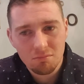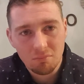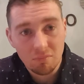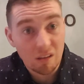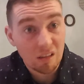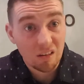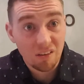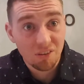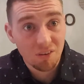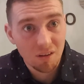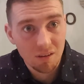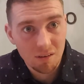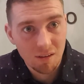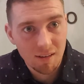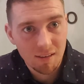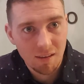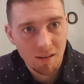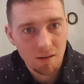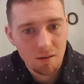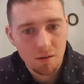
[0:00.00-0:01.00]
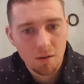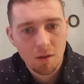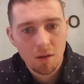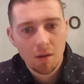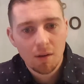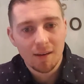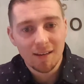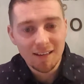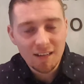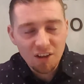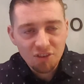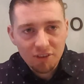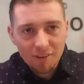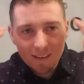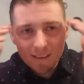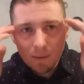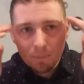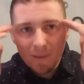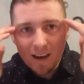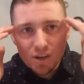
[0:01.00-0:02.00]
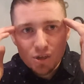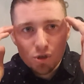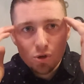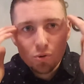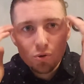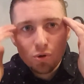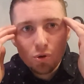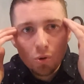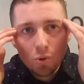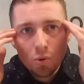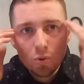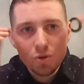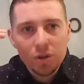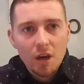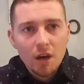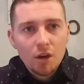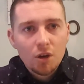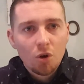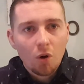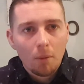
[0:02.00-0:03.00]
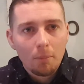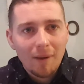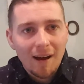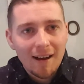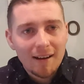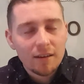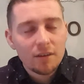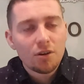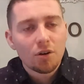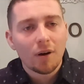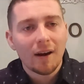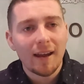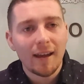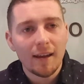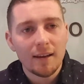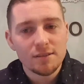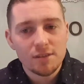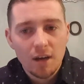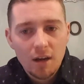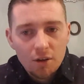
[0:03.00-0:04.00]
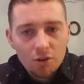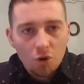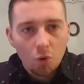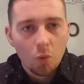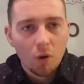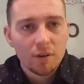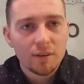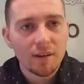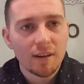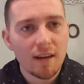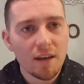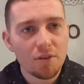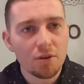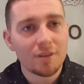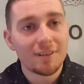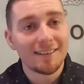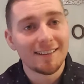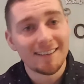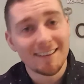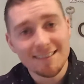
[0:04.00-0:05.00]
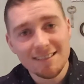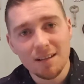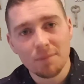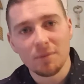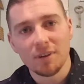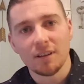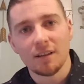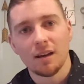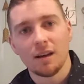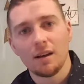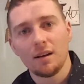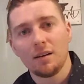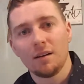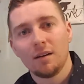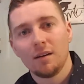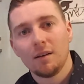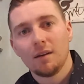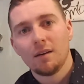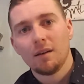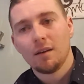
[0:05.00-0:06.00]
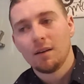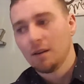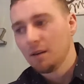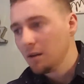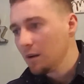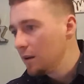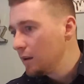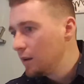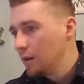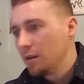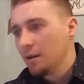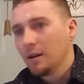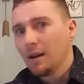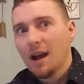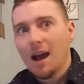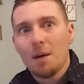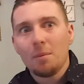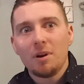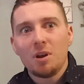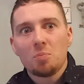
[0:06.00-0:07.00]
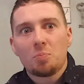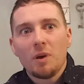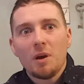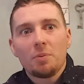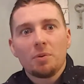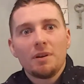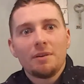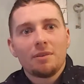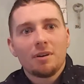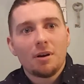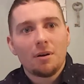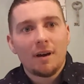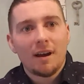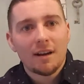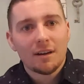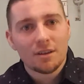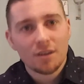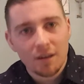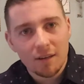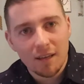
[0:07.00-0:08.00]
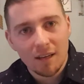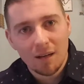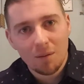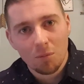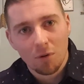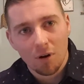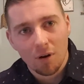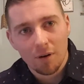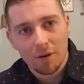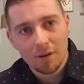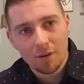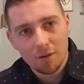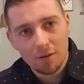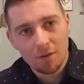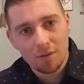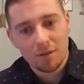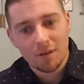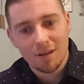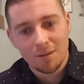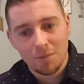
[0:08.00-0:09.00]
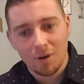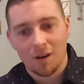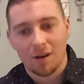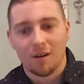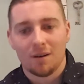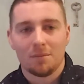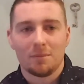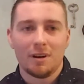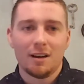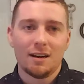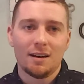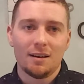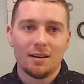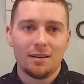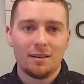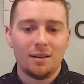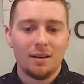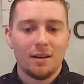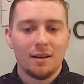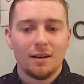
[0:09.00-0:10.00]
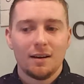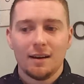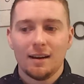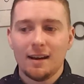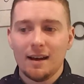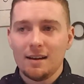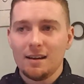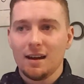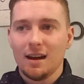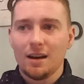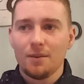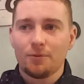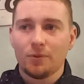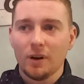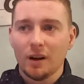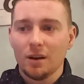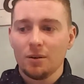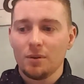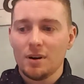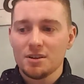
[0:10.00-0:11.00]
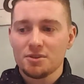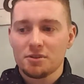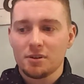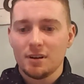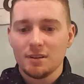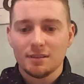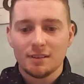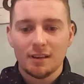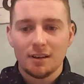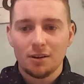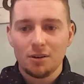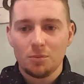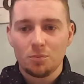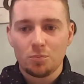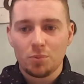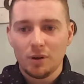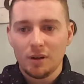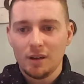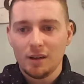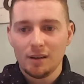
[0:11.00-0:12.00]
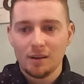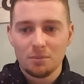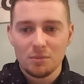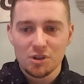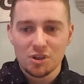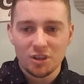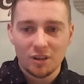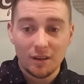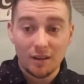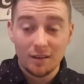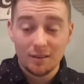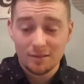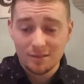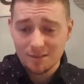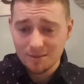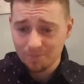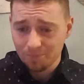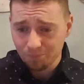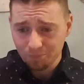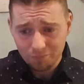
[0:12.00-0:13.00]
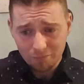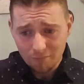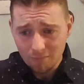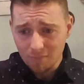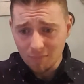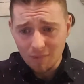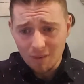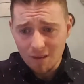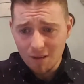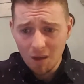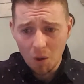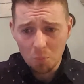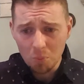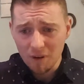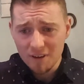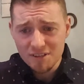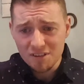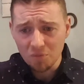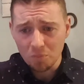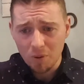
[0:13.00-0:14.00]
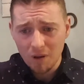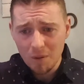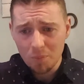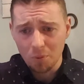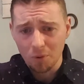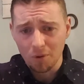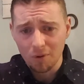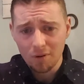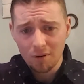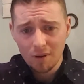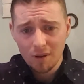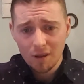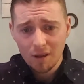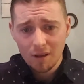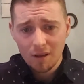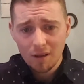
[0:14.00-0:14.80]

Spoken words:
Anything like that? Anything that makes you use your mind and your hands to work together to get something done? How many people even know how to cook anymore, dude? Come on, man. And now you got freaking restaurants that are putting in machines in place of people